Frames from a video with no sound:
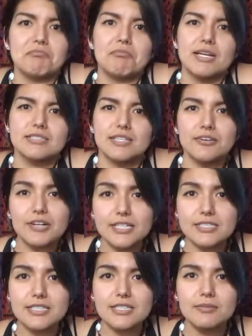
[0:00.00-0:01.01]
Might sound
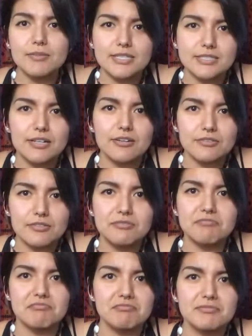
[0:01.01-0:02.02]
crazy, might sound
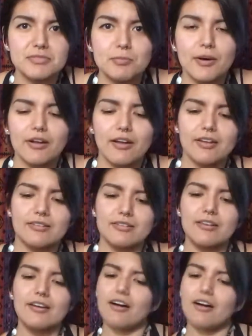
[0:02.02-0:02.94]
spot on.